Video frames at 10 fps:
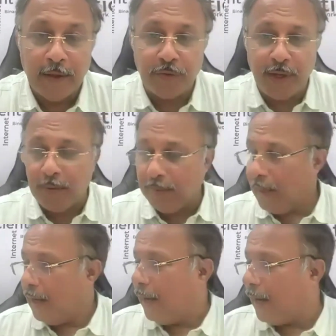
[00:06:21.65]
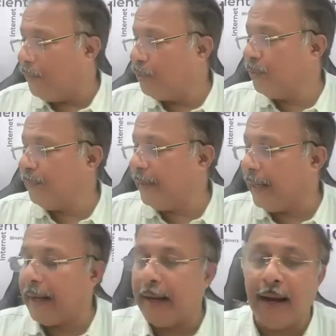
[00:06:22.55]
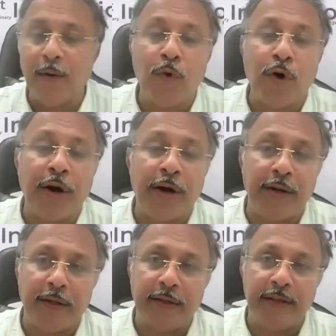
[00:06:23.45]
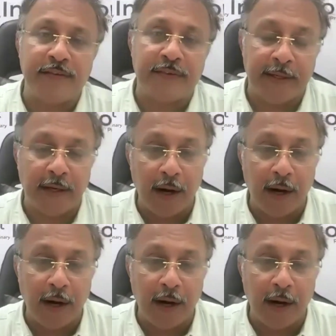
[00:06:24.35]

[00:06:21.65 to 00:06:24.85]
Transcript: So now, how do we avoid this thing?